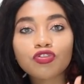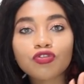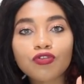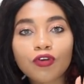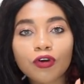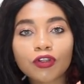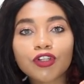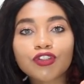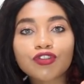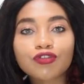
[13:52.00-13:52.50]

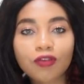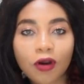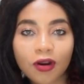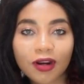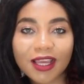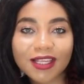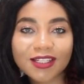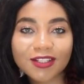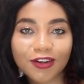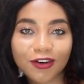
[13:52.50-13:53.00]
"You're the
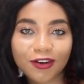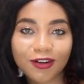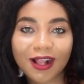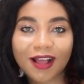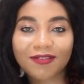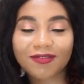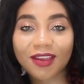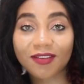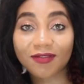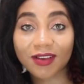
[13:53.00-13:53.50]
strongest girl
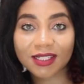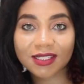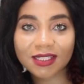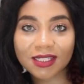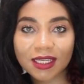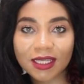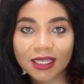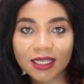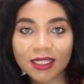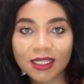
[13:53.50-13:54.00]
I've ever
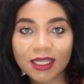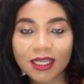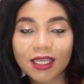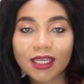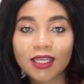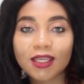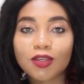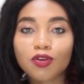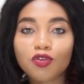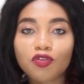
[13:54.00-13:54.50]
seen.
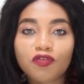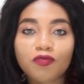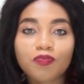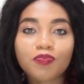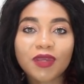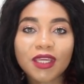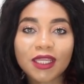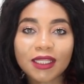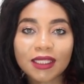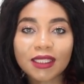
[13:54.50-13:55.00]
You've
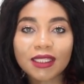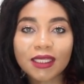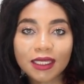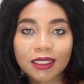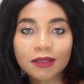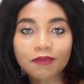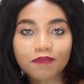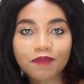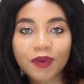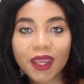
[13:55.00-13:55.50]
been
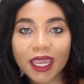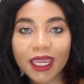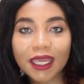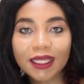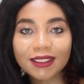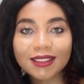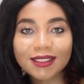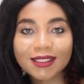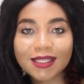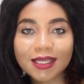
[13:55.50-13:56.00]
in
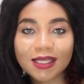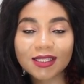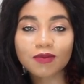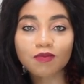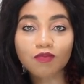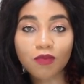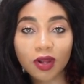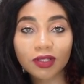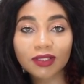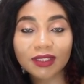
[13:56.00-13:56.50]
pain since
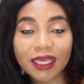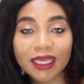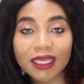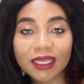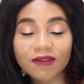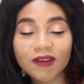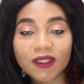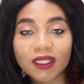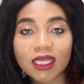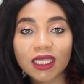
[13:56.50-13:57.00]
Monday
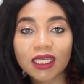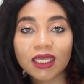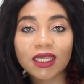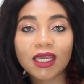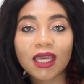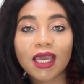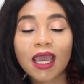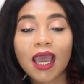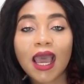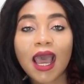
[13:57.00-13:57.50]
evening.
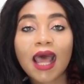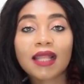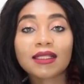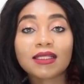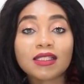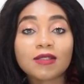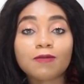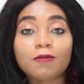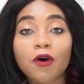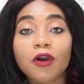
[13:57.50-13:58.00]
At
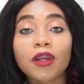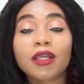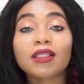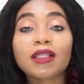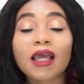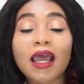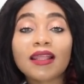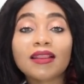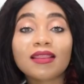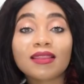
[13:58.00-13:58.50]
this point,
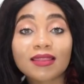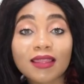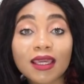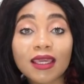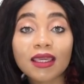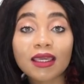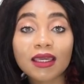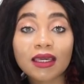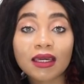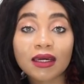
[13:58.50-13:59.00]
I
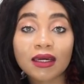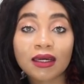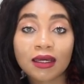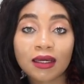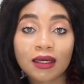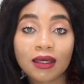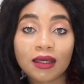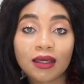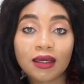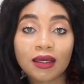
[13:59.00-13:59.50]
think
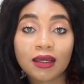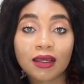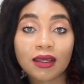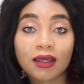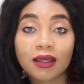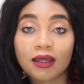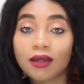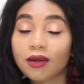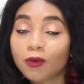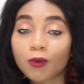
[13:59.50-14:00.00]

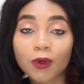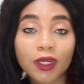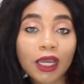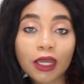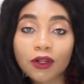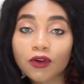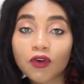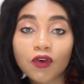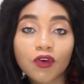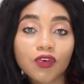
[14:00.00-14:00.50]
we
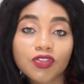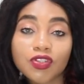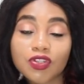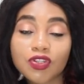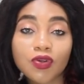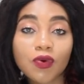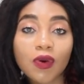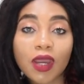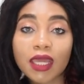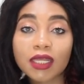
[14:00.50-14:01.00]
cannot
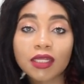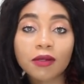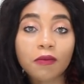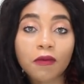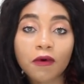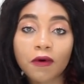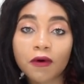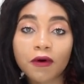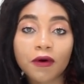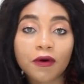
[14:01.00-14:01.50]
continue
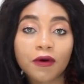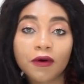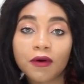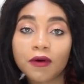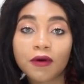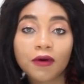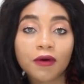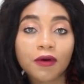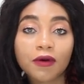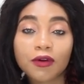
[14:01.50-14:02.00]
anymore.
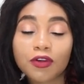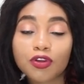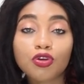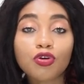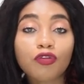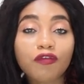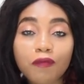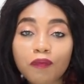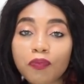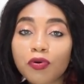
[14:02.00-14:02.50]

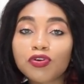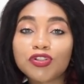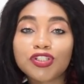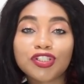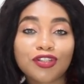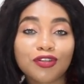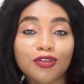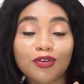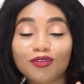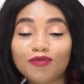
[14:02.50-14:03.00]
You've
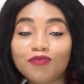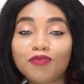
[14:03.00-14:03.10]
pushed.